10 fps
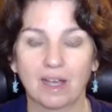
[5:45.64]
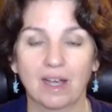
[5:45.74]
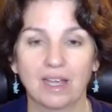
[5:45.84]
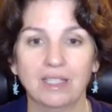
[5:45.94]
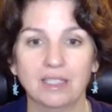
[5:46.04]

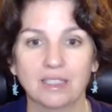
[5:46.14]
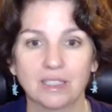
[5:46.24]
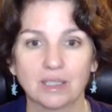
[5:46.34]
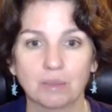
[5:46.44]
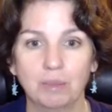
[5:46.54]
I can
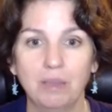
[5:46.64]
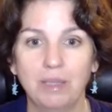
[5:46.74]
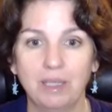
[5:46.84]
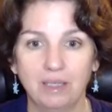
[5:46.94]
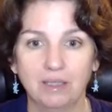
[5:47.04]
just be
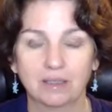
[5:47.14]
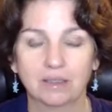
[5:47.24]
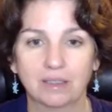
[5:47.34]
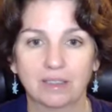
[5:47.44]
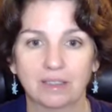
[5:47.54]
me
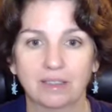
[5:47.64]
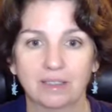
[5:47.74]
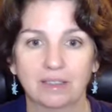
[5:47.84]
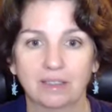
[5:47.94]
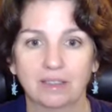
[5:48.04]

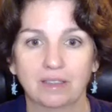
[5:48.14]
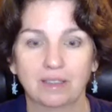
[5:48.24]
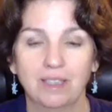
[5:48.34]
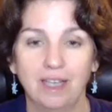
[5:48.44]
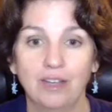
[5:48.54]

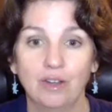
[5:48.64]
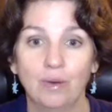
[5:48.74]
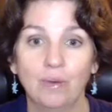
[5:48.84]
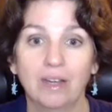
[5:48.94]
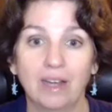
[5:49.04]
and
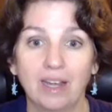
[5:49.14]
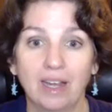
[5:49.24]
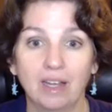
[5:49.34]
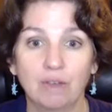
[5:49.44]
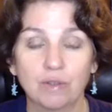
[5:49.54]
know that I
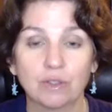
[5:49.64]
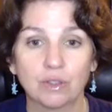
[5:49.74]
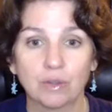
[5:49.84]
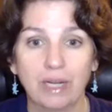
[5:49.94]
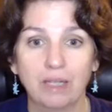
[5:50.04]
have the
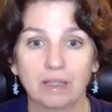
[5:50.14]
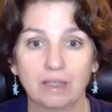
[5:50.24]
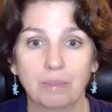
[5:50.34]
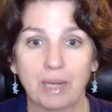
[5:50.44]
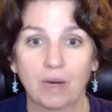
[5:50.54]
strength and
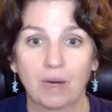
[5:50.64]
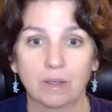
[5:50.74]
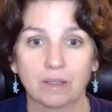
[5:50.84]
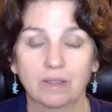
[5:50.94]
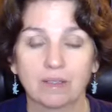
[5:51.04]
the
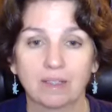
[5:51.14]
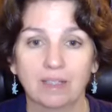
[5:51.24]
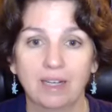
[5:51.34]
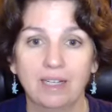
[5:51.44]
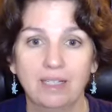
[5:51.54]
power
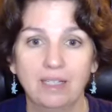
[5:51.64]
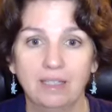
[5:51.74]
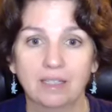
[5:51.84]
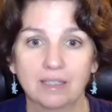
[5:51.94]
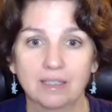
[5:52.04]
that I
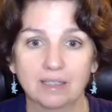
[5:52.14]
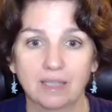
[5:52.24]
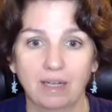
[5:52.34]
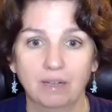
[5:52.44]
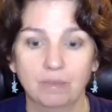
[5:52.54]
need
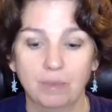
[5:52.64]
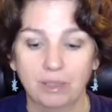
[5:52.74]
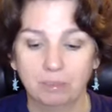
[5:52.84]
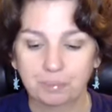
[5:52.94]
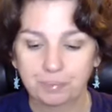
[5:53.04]
inside of me.